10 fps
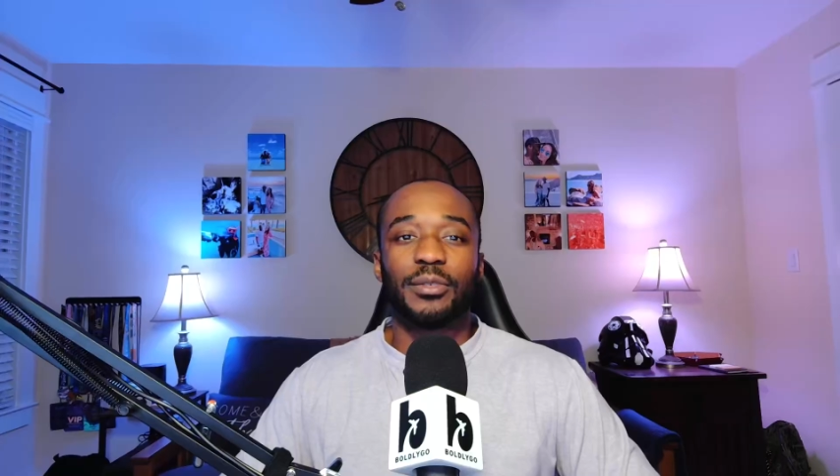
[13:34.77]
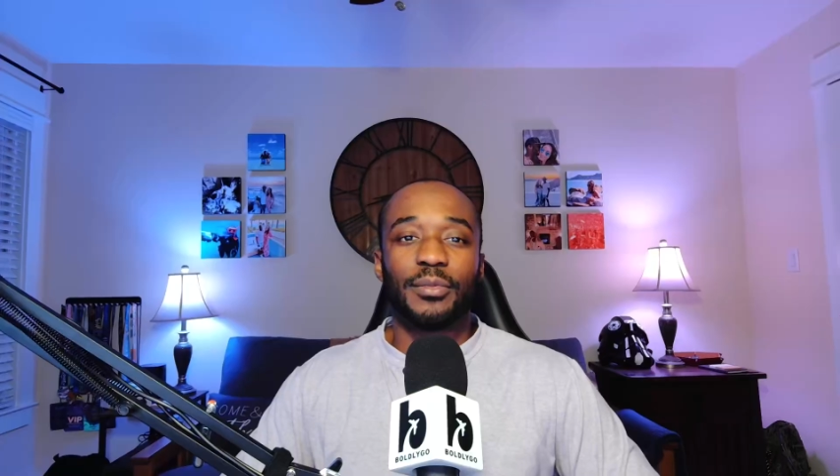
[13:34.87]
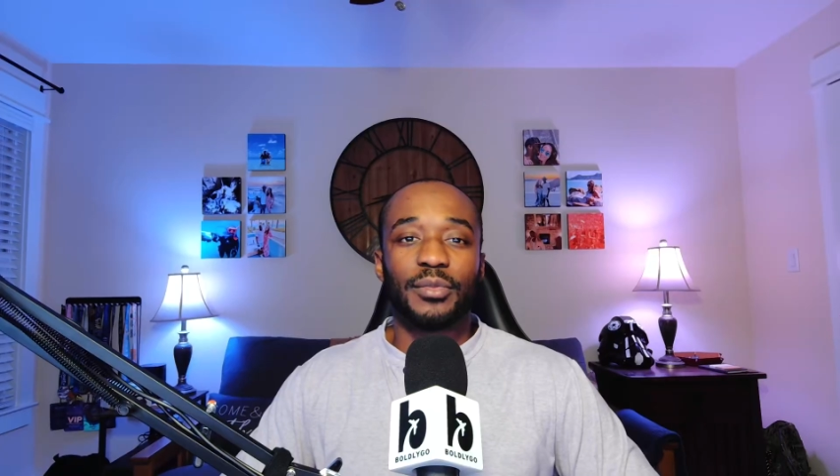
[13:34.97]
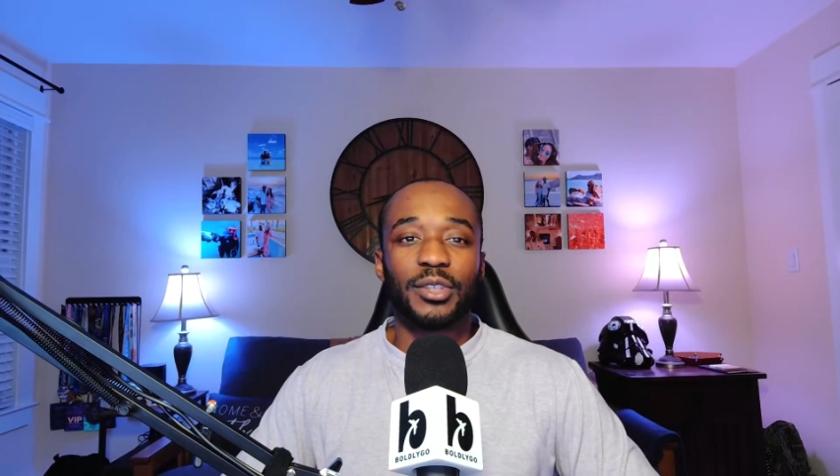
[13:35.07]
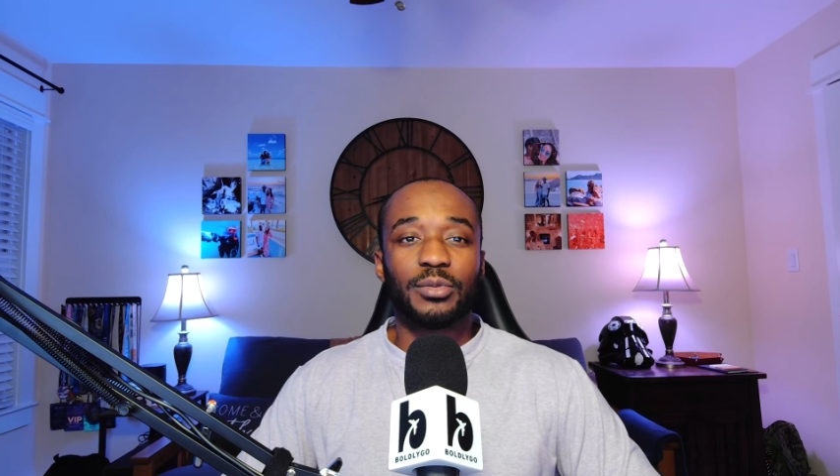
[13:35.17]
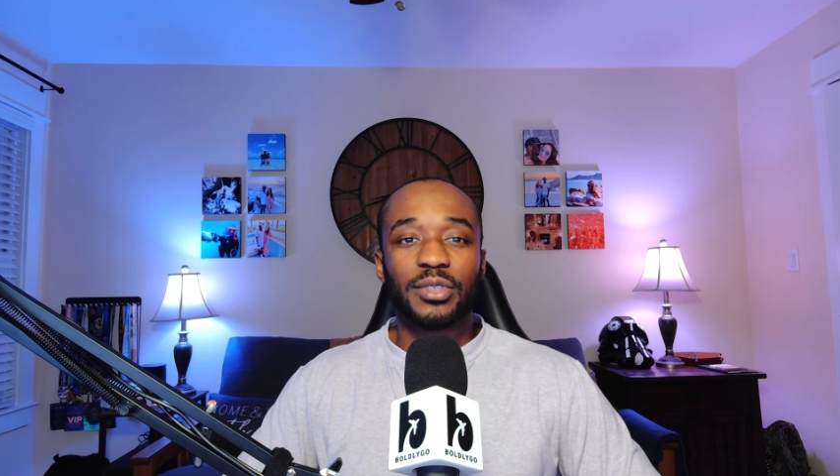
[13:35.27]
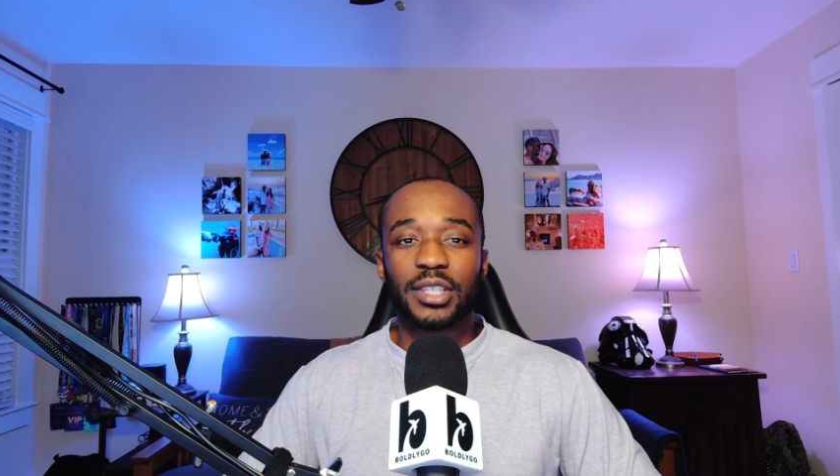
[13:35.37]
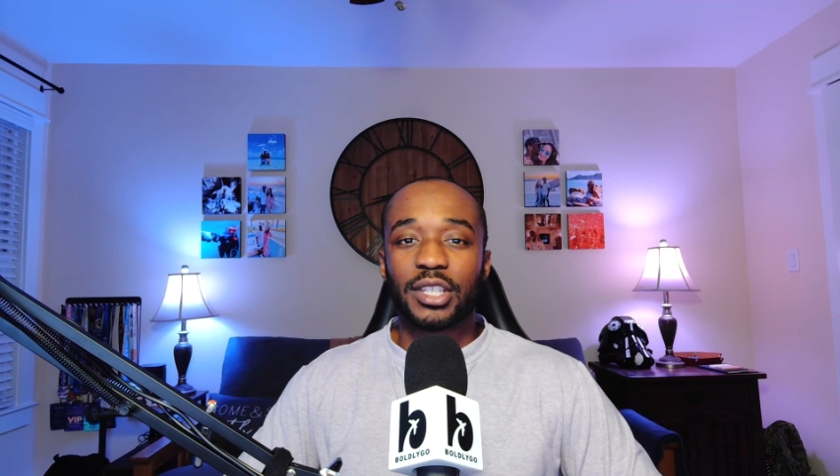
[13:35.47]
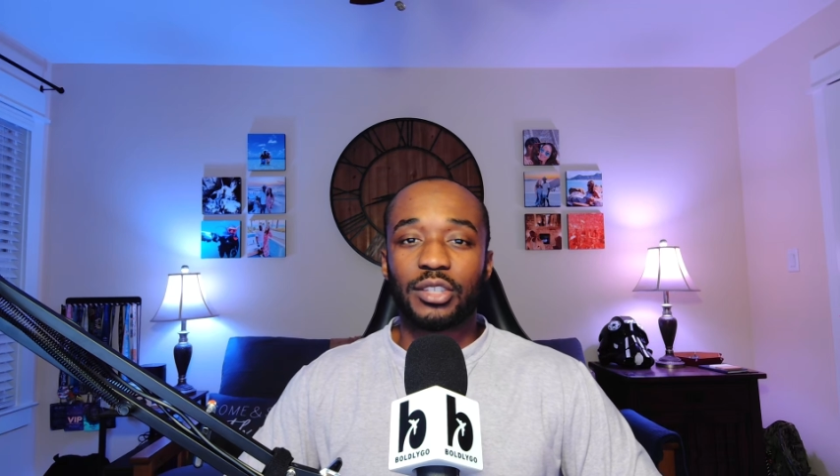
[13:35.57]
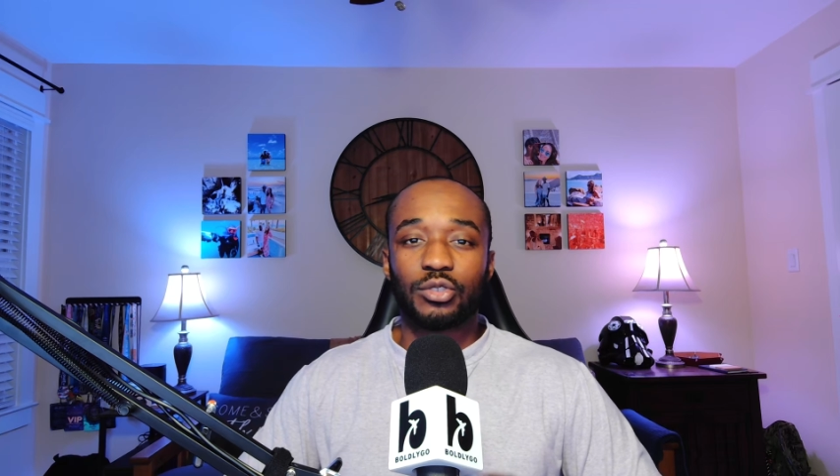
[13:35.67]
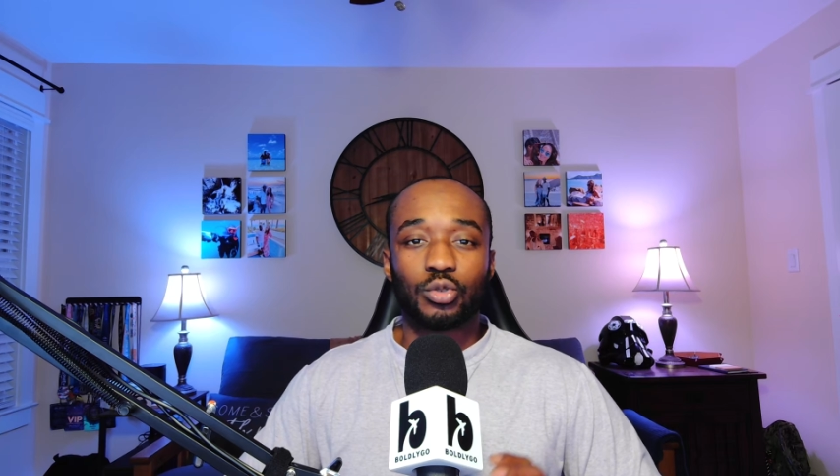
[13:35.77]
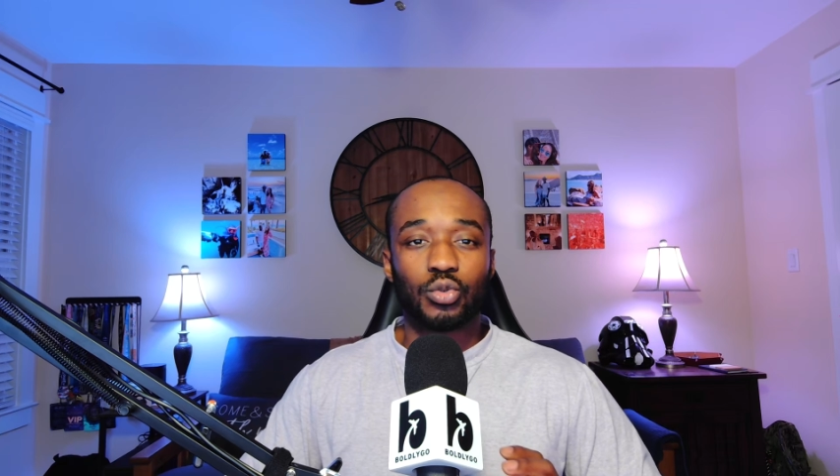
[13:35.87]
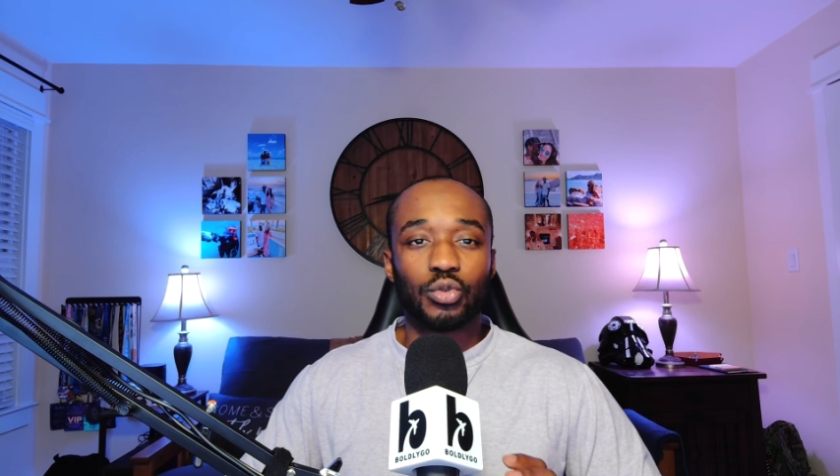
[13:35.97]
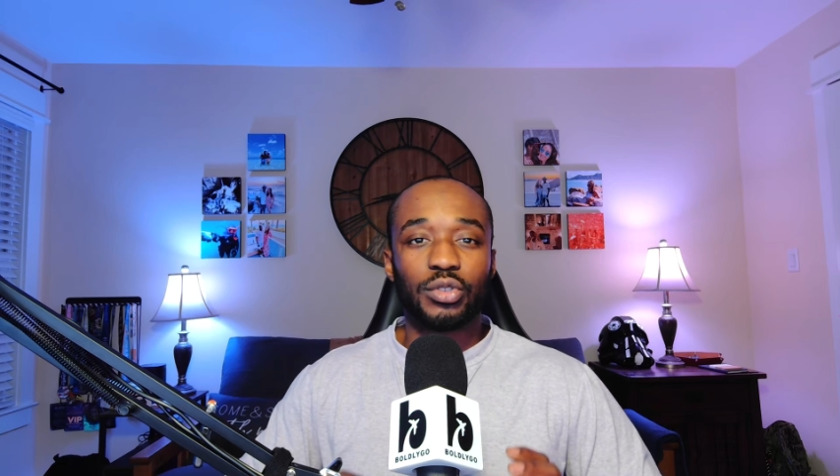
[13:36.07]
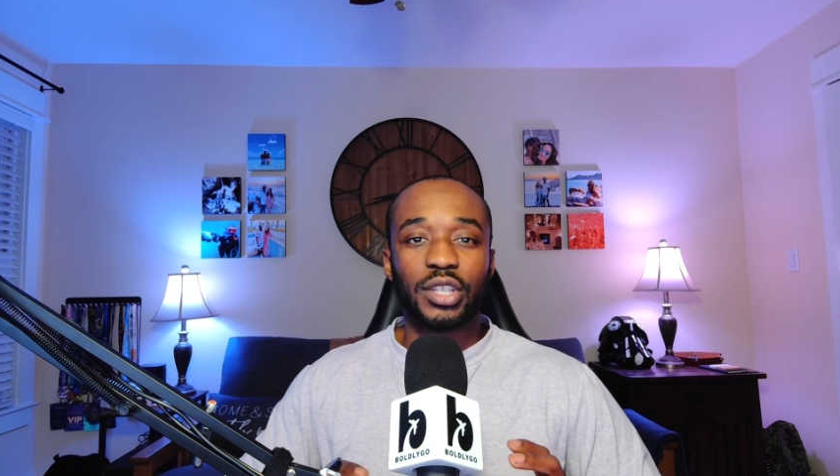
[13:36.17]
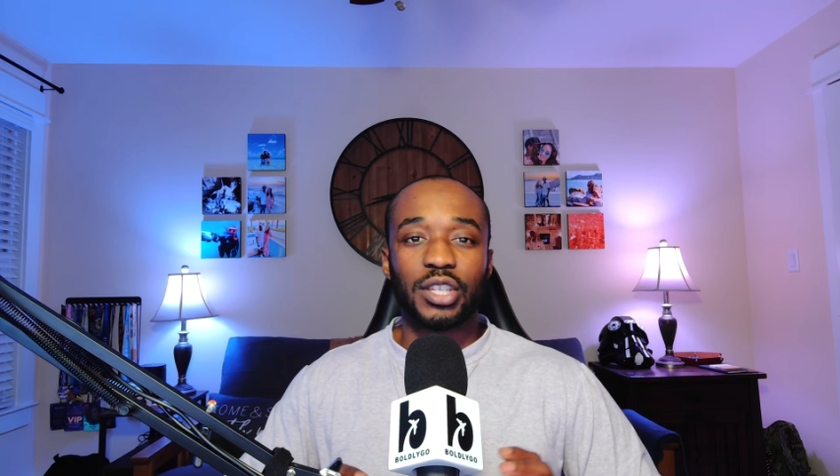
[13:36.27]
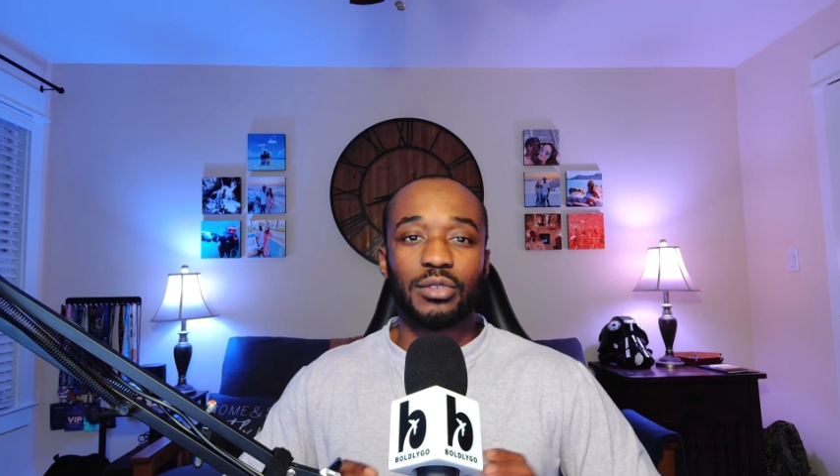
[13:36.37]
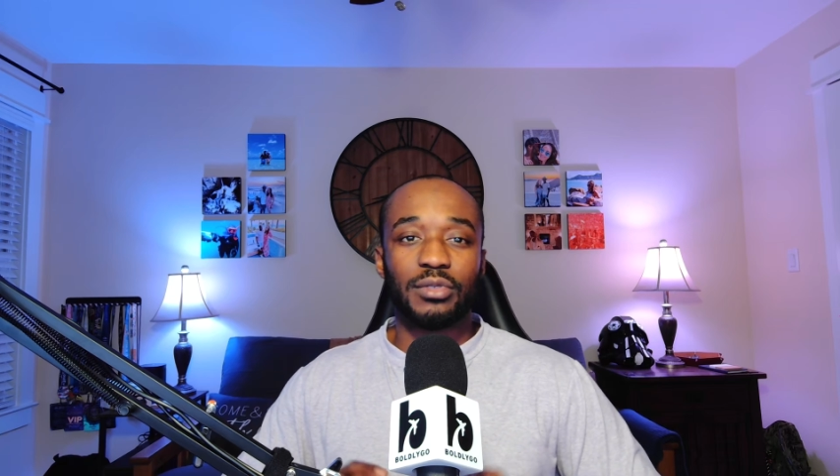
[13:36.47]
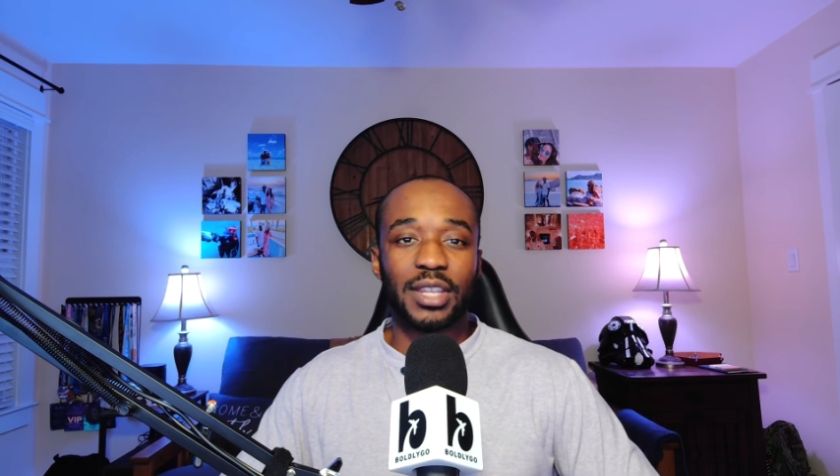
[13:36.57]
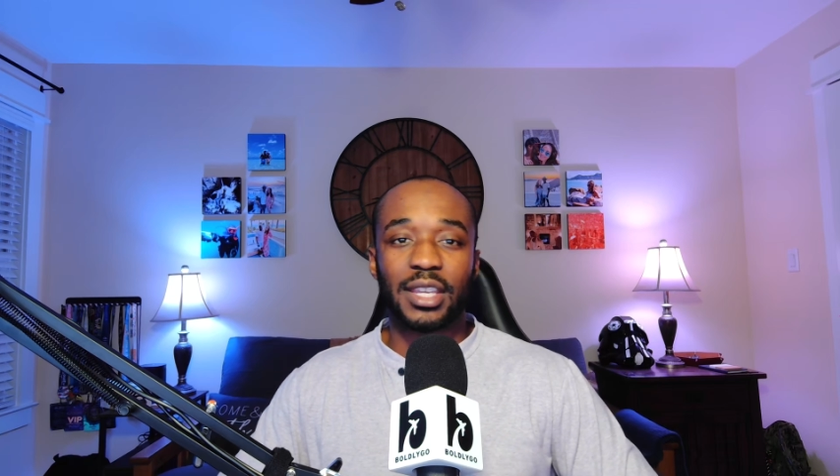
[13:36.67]
this was a truly
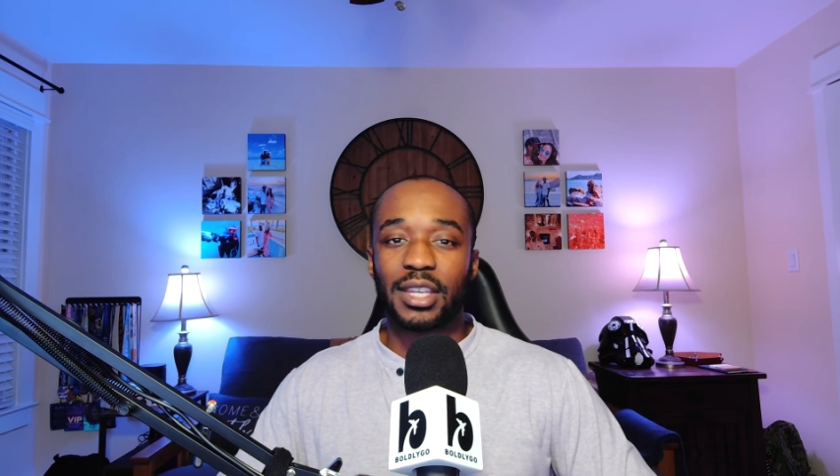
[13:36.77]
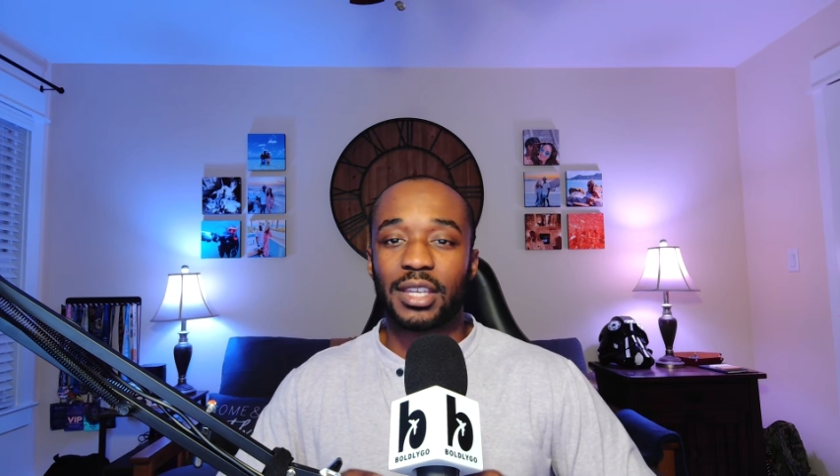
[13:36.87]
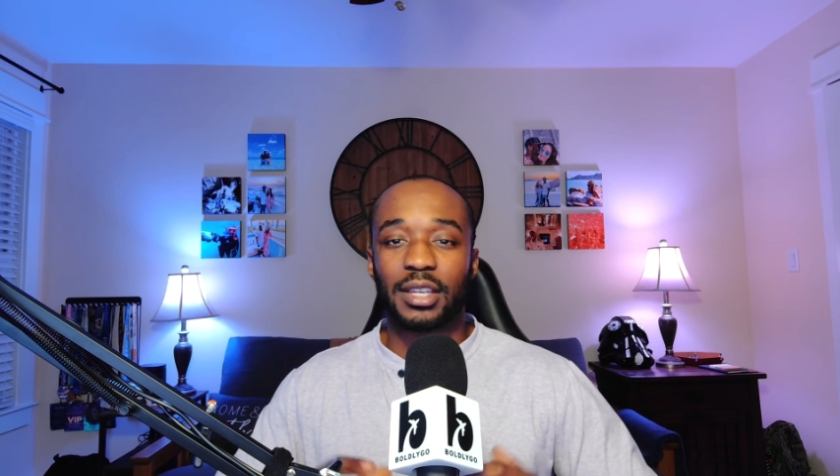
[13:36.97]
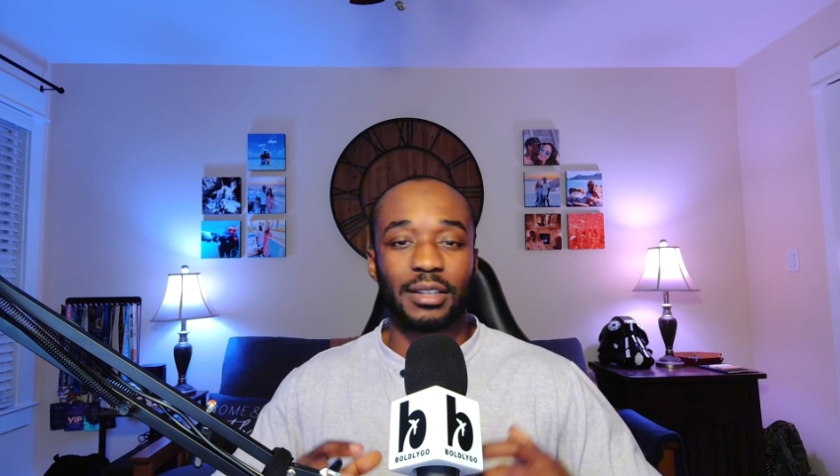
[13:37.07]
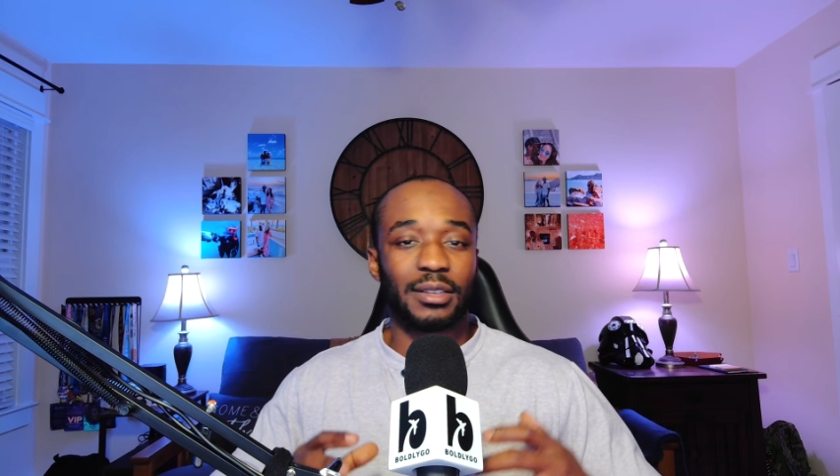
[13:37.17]
unique